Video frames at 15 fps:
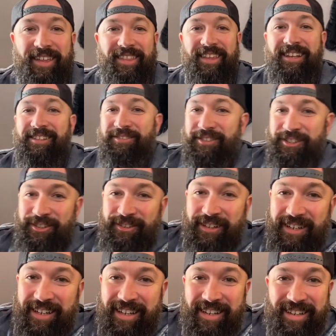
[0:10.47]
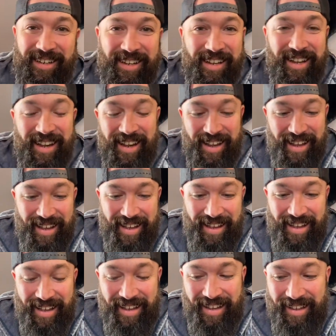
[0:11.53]
thanks for tuning in.
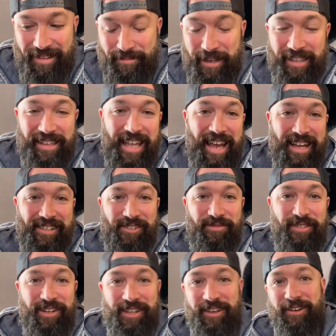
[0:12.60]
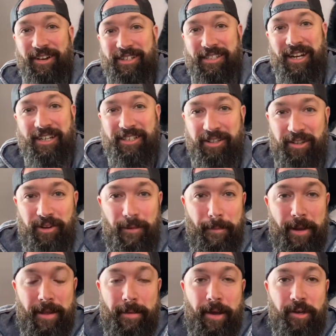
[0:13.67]
My last video I talked a little
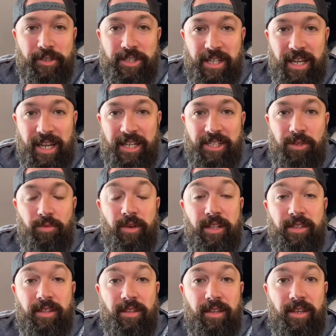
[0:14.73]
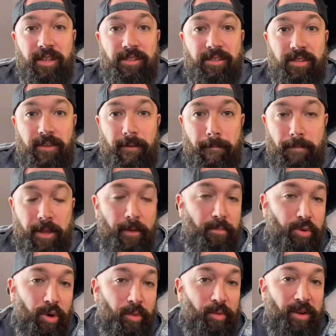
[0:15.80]
bit about change and when is the
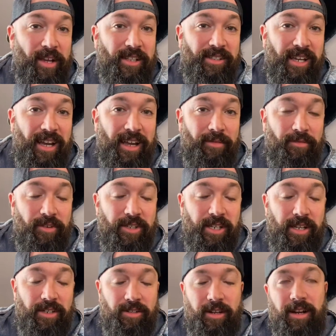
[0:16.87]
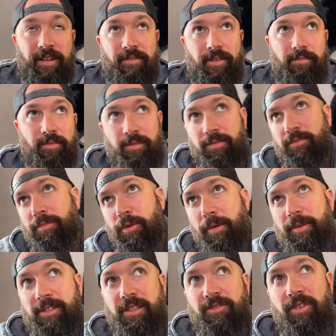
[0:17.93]
appropriate time for change, or not even
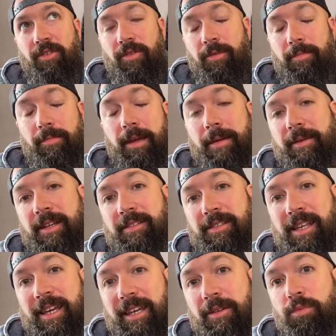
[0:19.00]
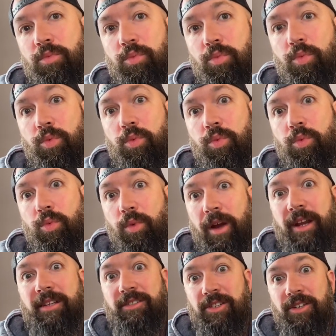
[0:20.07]
appropriate, or maybe it's like
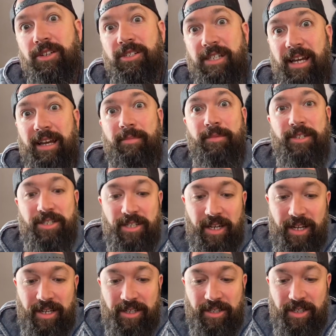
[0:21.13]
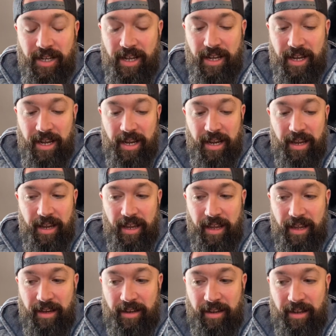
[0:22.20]
when is a good time to change,
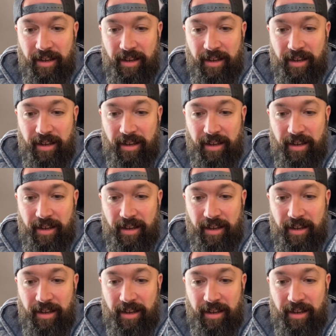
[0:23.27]
and